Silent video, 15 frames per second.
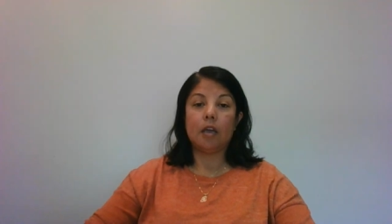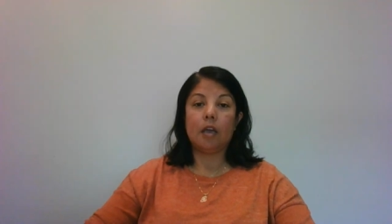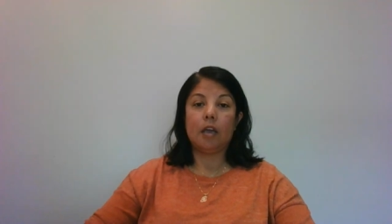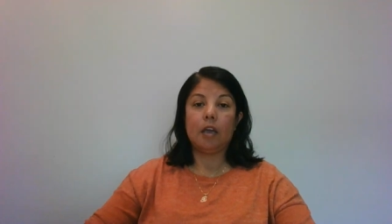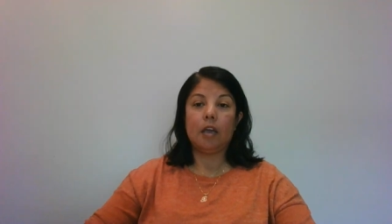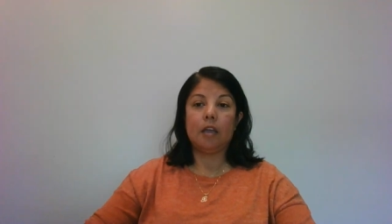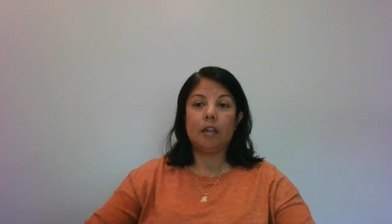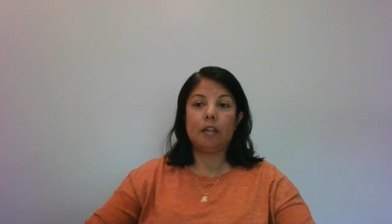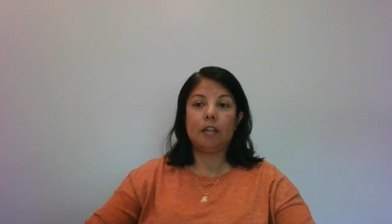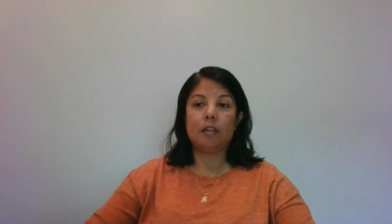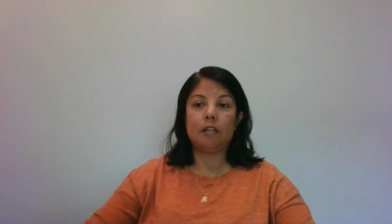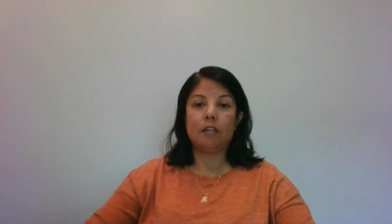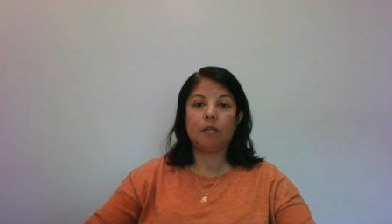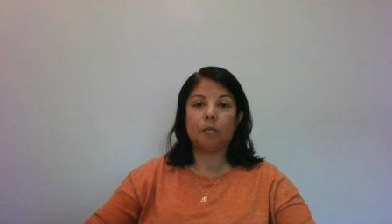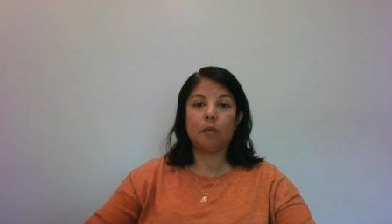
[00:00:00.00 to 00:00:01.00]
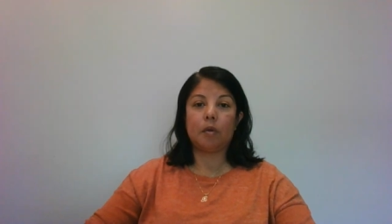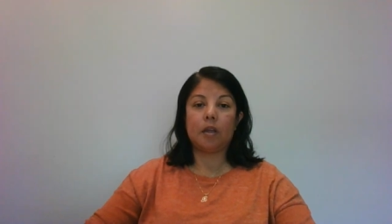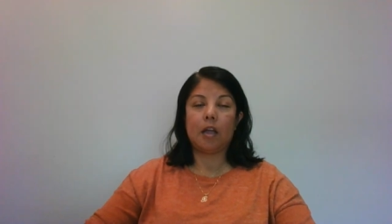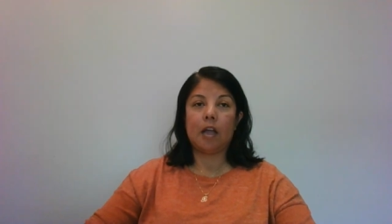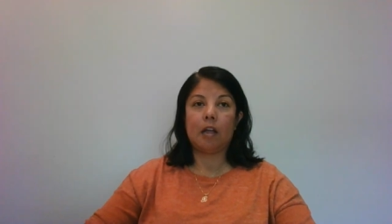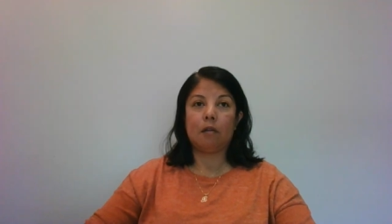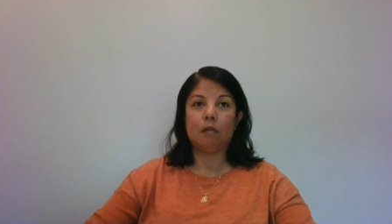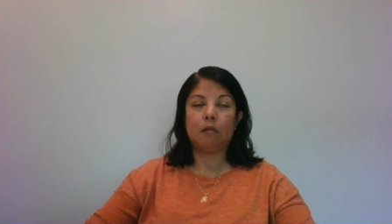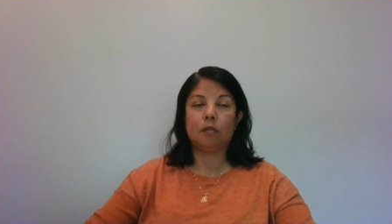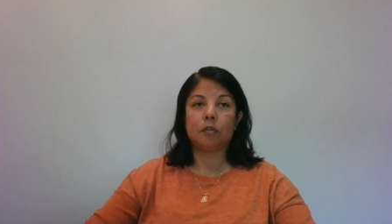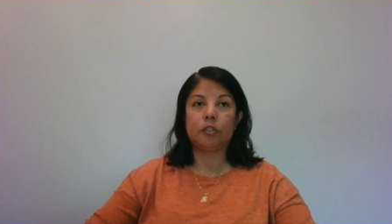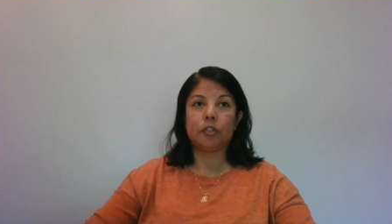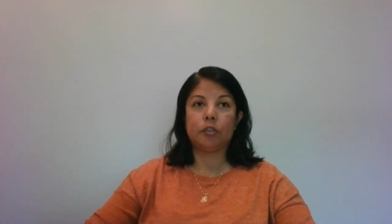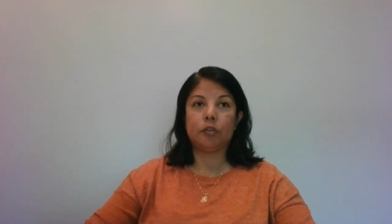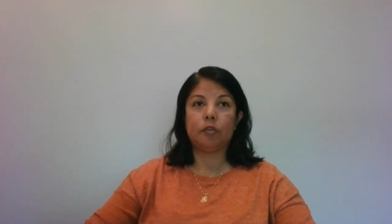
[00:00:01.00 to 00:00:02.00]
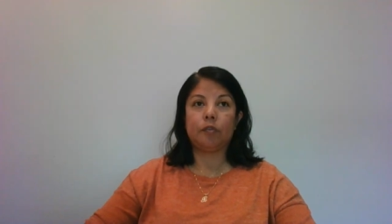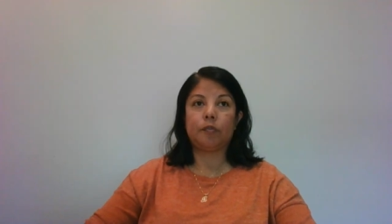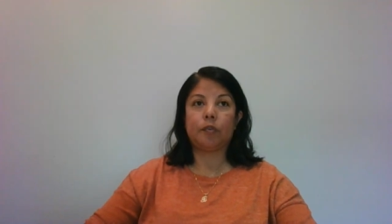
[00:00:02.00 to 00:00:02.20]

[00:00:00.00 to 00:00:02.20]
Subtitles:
And this is what I'll do